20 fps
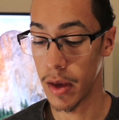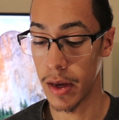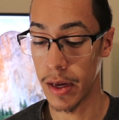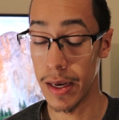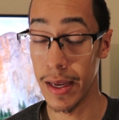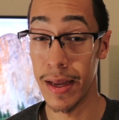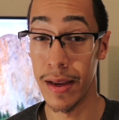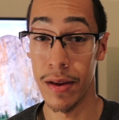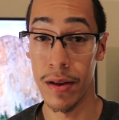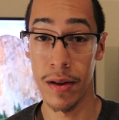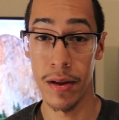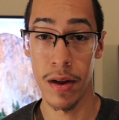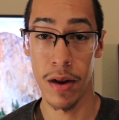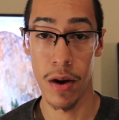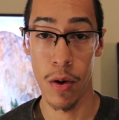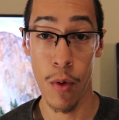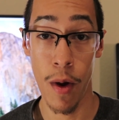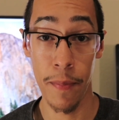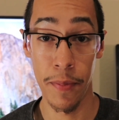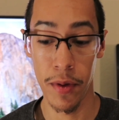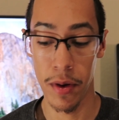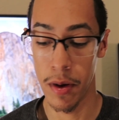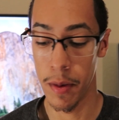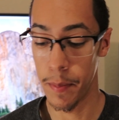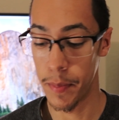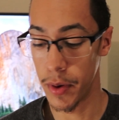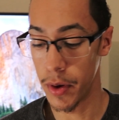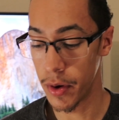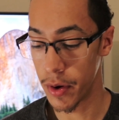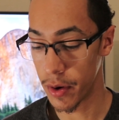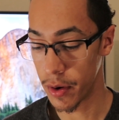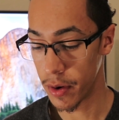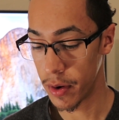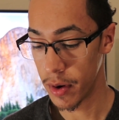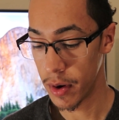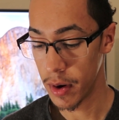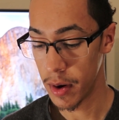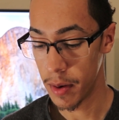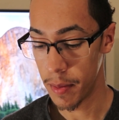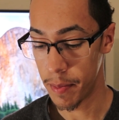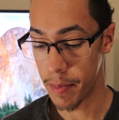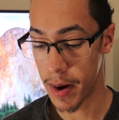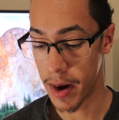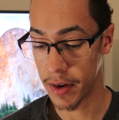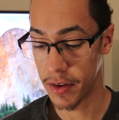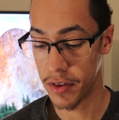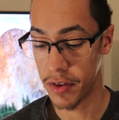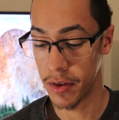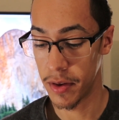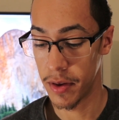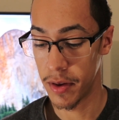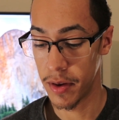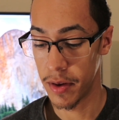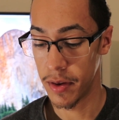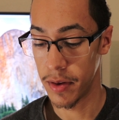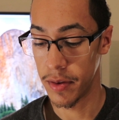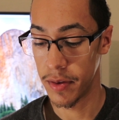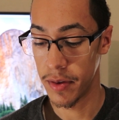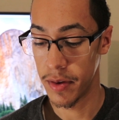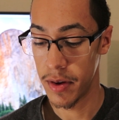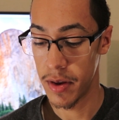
clean a, i wiped the computer back to,